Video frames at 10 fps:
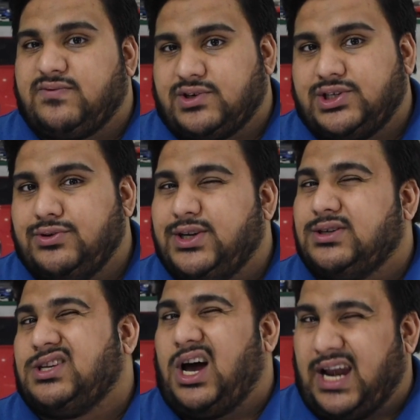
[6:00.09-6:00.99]
for 2
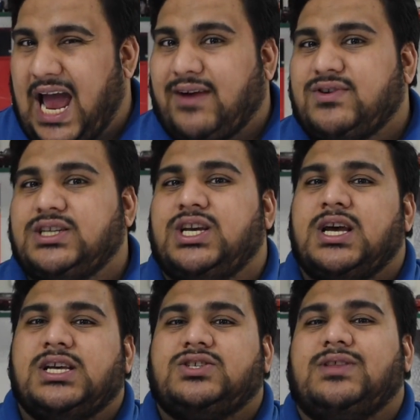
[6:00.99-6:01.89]
years on average.
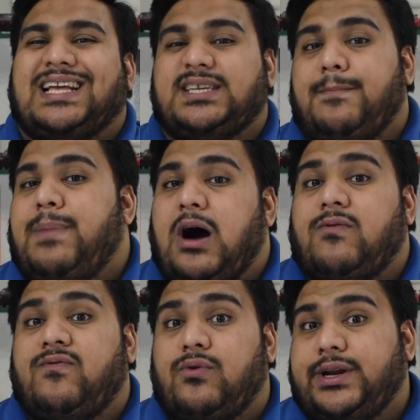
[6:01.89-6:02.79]
So that's about
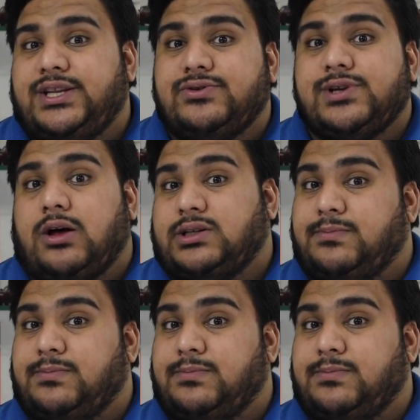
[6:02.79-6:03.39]
$42 a